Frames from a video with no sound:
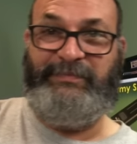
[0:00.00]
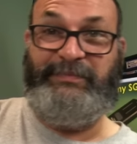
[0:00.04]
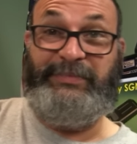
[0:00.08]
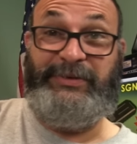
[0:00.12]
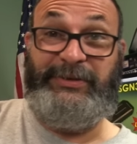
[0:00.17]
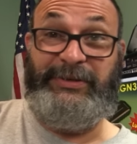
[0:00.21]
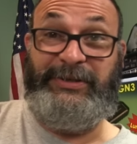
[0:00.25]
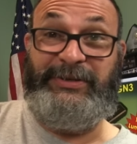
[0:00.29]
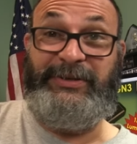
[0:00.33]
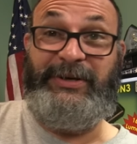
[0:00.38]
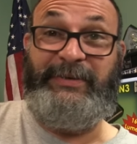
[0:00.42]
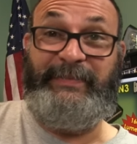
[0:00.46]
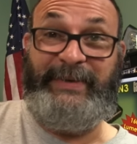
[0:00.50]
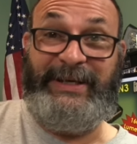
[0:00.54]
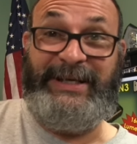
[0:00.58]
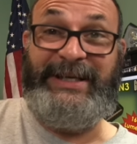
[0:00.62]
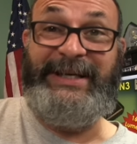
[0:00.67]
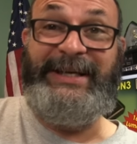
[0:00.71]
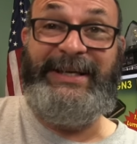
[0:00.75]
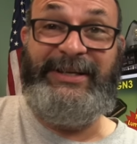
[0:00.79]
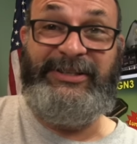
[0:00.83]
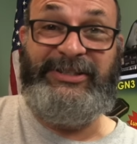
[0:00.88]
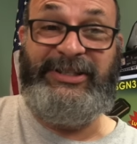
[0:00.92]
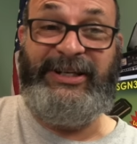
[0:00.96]
put it on my
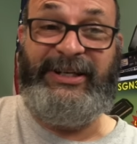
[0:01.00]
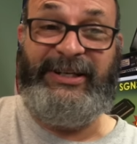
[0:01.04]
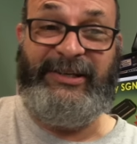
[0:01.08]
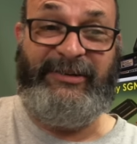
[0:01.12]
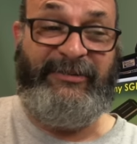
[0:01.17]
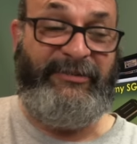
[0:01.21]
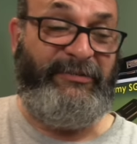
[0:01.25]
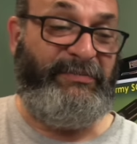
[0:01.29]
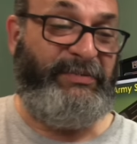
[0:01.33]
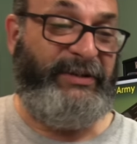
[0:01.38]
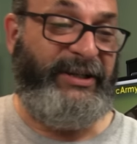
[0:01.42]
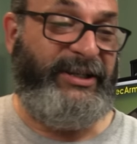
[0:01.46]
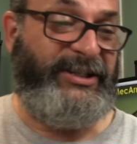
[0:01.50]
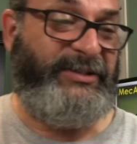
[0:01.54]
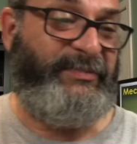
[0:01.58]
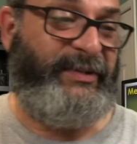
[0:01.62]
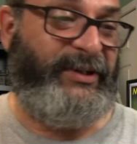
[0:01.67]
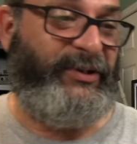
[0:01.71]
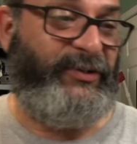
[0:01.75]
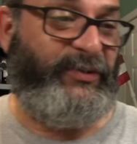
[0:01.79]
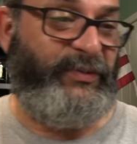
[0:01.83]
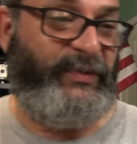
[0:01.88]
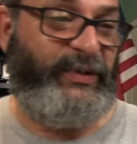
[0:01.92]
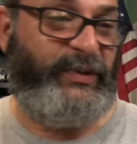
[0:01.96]
keychain and replace
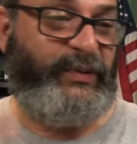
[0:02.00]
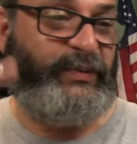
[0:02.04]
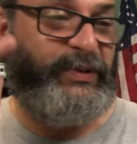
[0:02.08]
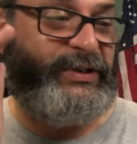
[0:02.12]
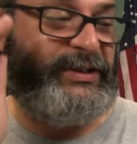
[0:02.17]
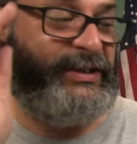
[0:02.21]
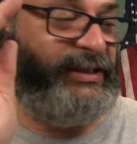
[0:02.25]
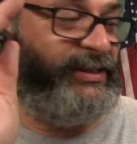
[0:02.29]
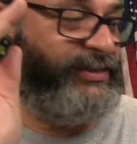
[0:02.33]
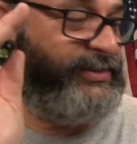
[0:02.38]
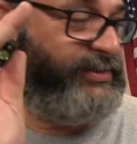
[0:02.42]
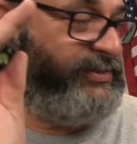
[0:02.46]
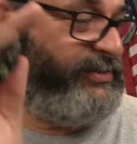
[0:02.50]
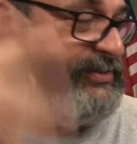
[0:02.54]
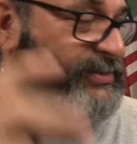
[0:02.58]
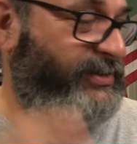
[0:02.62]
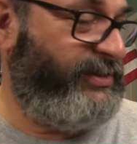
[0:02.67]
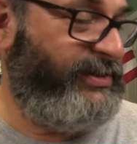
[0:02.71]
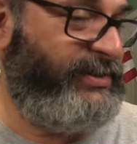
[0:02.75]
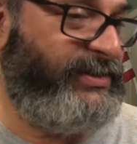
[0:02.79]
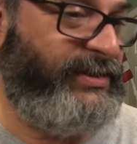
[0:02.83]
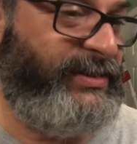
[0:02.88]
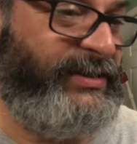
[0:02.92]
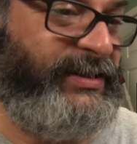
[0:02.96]
my old one with this, because
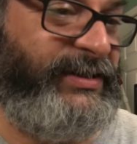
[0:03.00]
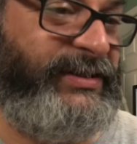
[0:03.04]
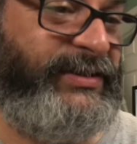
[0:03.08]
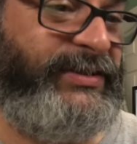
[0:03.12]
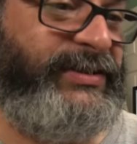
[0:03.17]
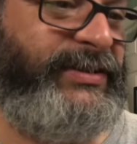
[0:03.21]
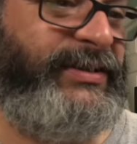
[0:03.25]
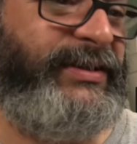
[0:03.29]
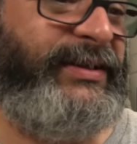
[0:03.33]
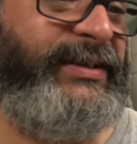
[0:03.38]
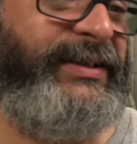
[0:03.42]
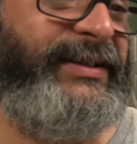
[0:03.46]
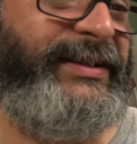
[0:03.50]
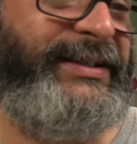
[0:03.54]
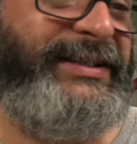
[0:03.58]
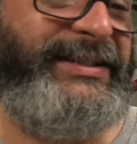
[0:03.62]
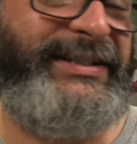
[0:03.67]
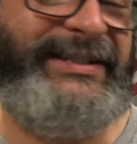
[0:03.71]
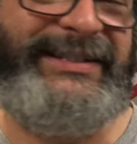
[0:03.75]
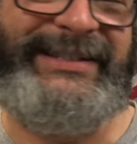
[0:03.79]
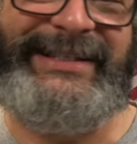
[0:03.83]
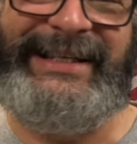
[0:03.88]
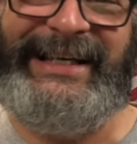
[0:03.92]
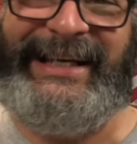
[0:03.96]
this is
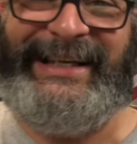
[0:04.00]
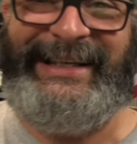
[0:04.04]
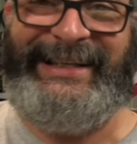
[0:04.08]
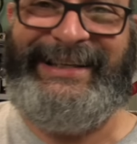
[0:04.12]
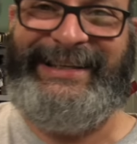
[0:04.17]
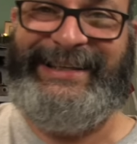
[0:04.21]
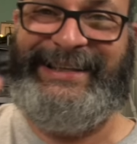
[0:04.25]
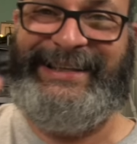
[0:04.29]
it.